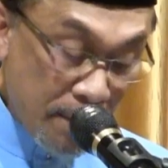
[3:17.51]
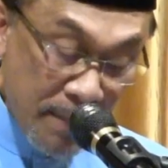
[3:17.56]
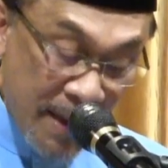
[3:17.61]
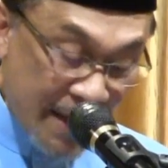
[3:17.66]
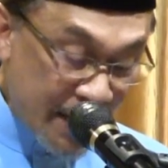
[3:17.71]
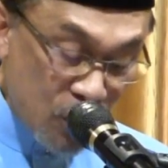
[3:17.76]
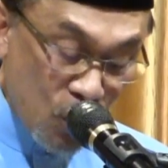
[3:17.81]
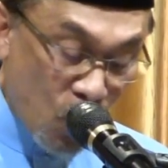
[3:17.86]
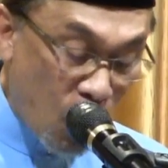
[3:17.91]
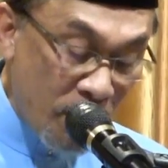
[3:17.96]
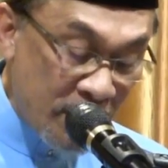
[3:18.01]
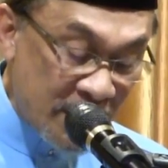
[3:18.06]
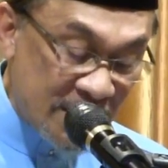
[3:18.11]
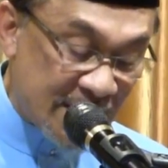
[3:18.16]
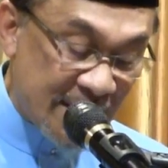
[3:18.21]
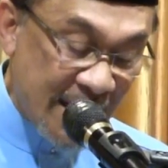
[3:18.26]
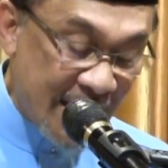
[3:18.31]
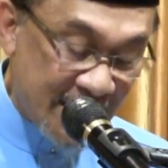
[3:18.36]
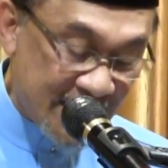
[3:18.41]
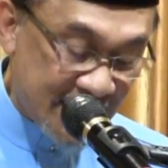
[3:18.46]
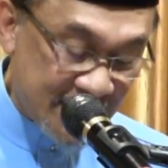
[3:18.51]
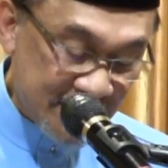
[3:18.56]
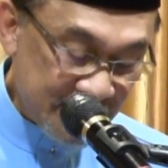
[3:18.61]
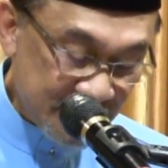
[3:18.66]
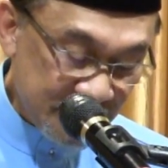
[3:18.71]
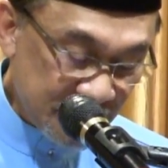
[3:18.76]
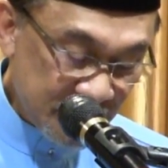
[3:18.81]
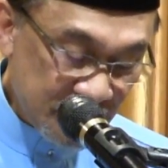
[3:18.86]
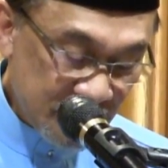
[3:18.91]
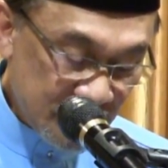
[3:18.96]
Make no mistake,
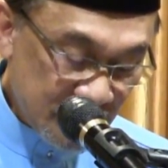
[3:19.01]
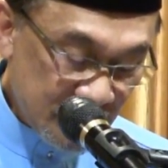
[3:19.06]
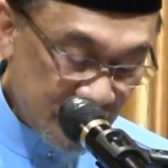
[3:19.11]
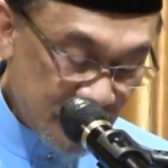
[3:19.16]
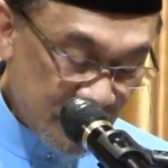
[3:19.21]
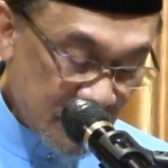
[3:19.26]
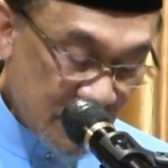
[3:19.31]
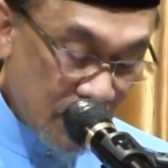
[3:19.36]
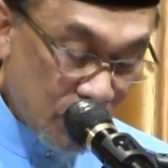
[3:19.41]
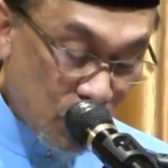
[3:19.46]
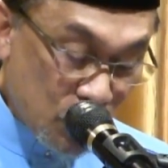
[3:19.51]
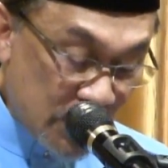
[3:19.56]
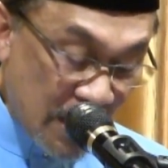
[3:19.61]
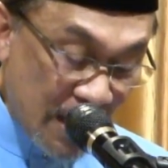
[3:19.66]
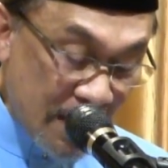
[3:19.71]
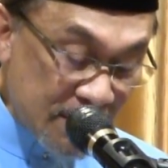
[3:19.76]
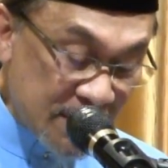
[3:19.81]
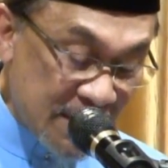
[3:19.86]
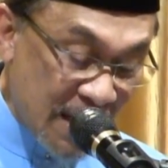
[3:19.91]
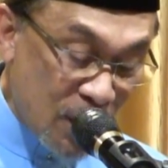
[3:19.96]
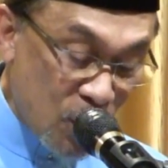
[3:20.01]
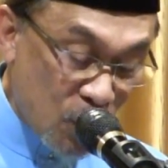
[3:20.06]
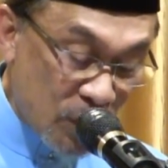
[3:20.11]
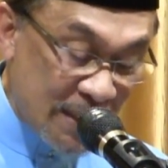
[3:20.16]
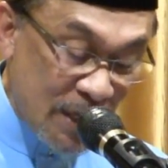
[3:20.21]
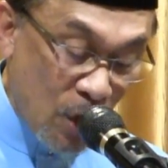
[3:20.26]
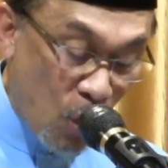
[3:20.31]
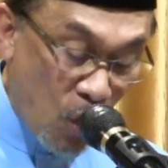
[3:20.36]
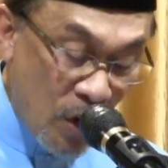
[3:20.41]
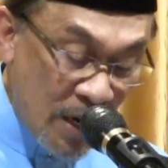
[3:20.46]
Muslims are
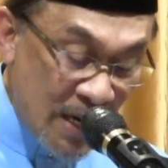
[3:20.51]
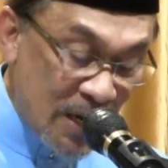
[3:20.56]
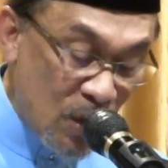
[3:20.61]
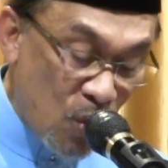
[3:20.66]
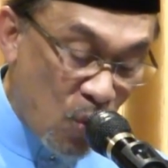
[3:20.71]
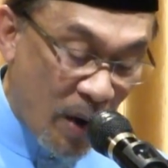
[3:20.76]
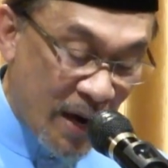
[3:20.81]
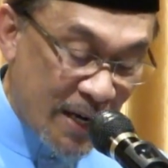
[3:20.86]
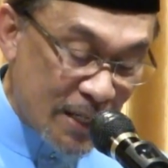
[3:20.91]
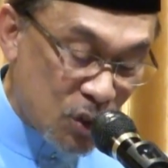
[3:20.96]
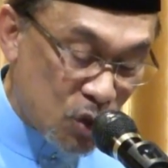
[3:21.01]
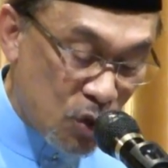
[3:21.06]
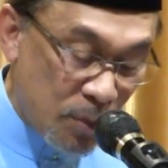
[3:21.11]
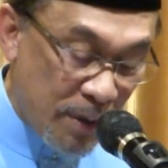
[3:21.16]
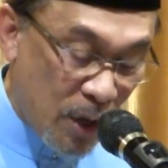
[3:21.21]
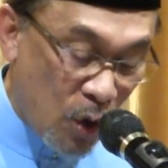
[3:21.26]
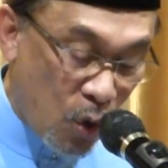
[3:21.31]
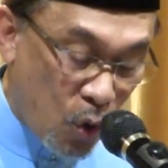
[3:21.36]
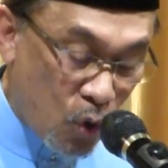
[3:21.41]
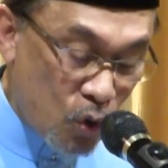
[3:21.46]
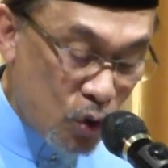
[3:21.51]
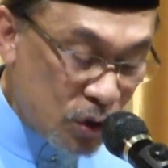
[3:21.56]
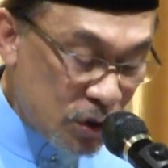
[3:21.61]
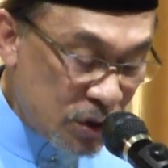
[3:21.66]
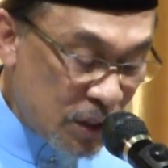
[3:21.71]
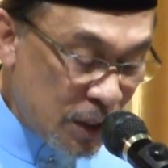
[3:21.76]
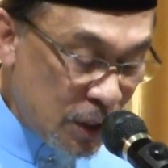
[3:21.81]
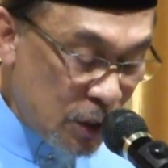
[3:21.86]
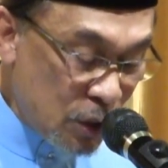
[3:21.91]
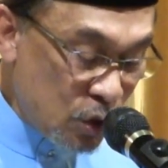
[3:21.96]
not the only ones to be
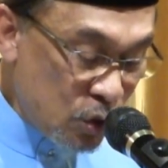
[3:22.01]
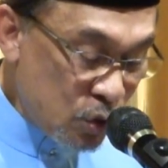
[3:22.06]
told